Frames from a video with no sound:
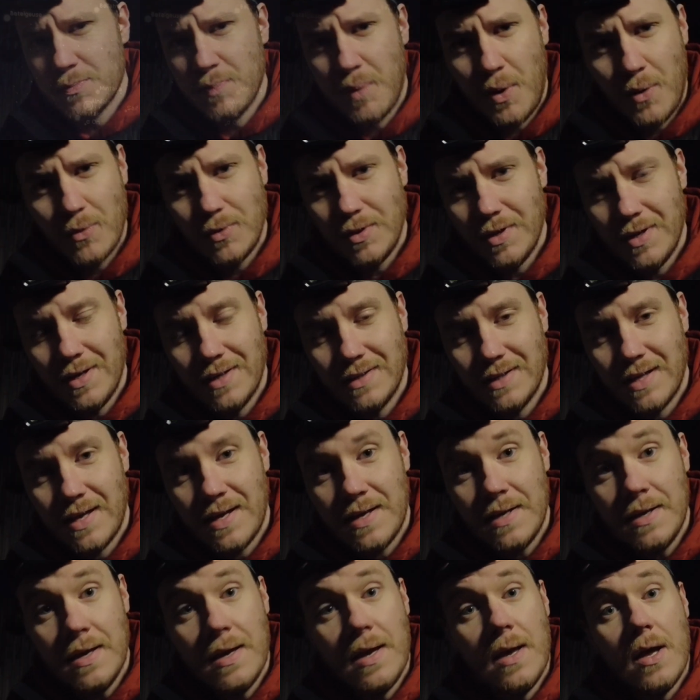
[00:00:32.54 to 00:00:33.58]
is polar
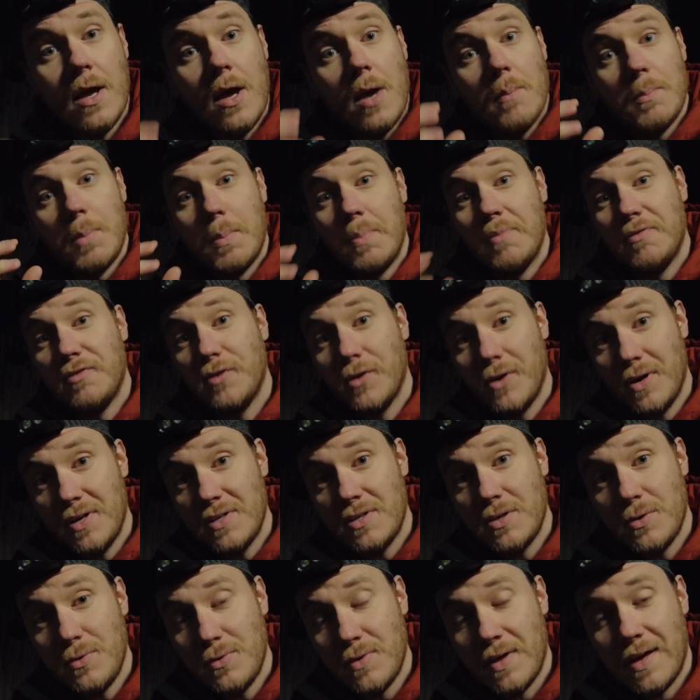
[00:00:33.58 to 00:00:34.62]
align. But before I
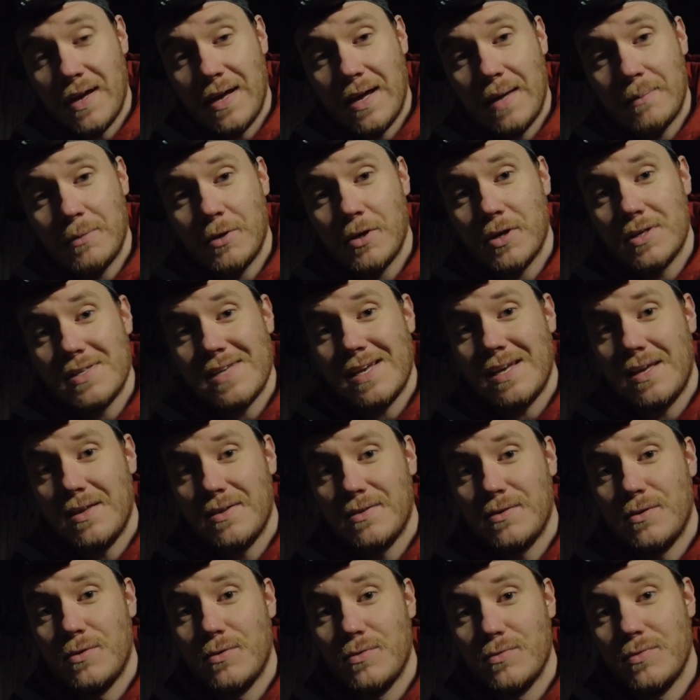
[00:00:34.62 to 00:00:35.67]
do that, I'm going to take you
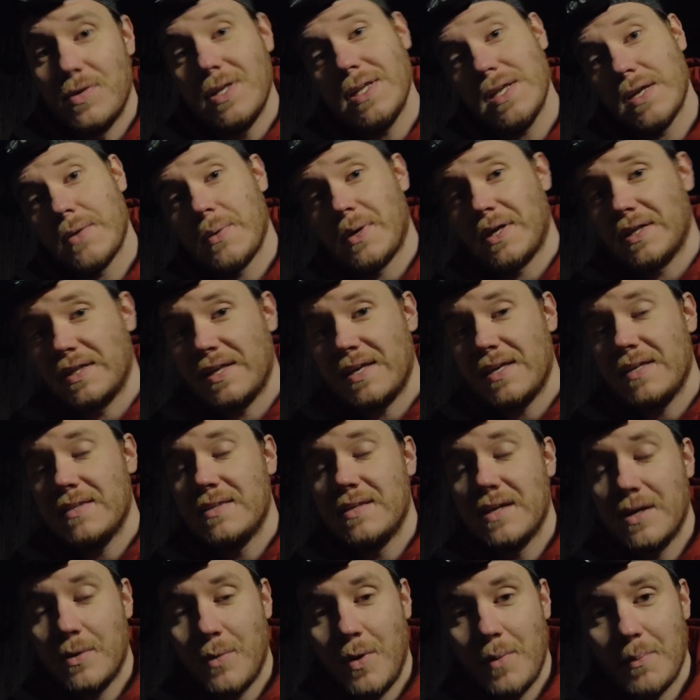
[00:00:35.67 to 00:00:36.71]
through really quickly
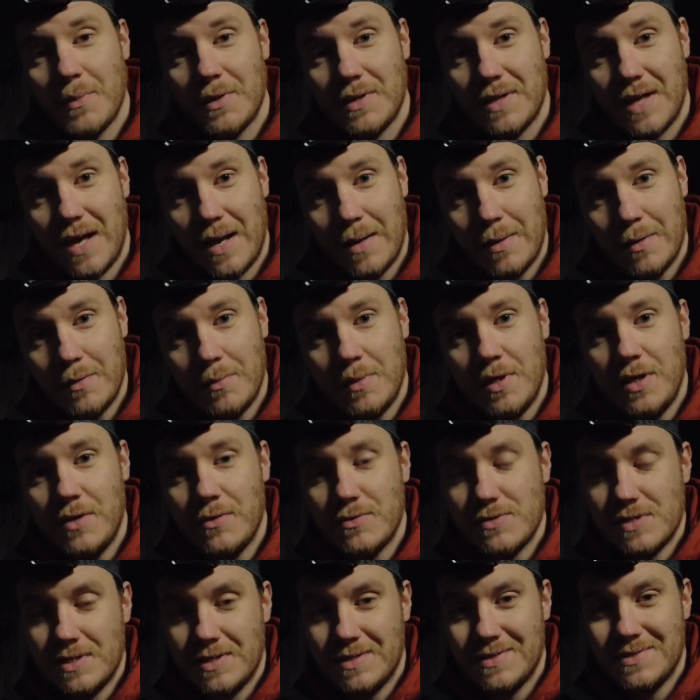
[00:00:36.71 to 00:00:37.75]
the equipment that I'm going to be
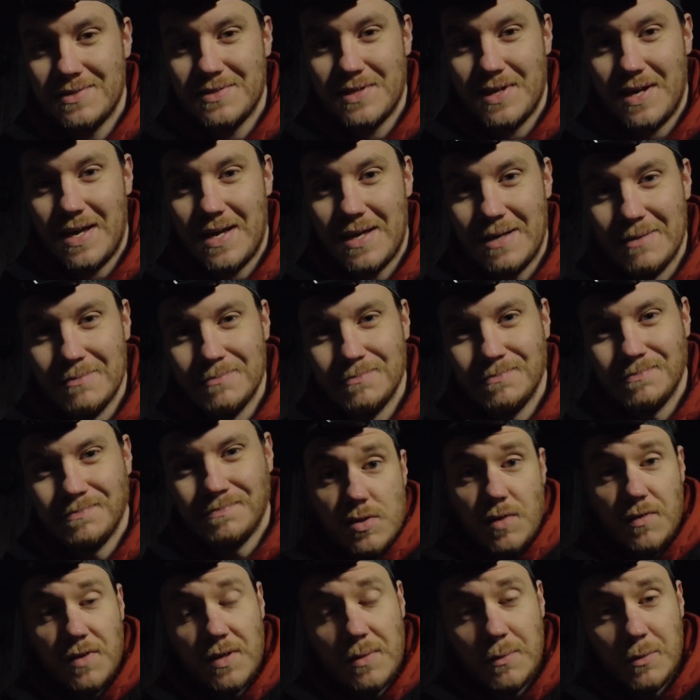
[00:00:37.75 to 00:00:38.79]
using tonight.
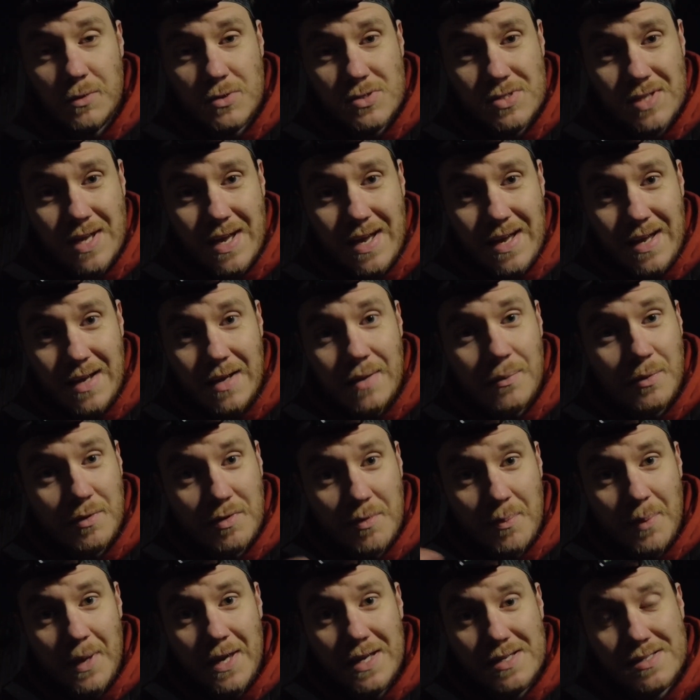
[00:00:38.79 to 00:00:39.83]
So I think we'll start with
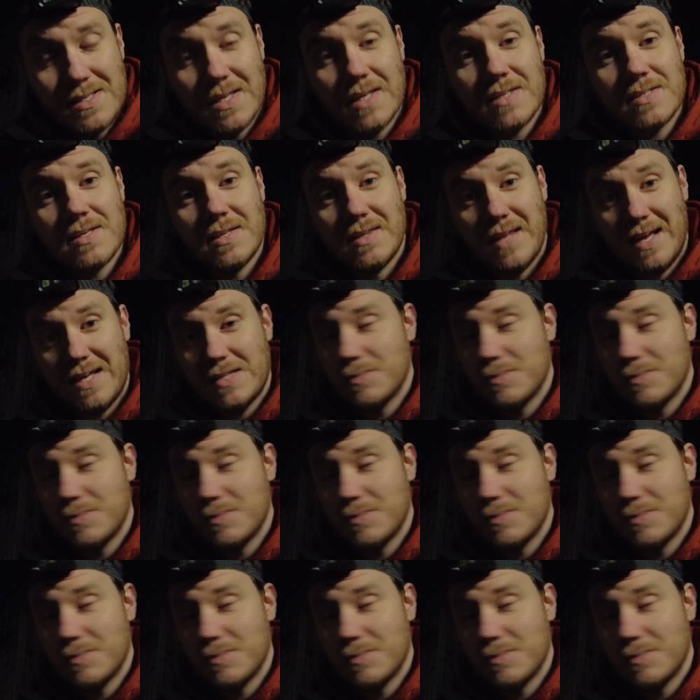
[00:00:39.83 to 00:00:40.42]
the basics, and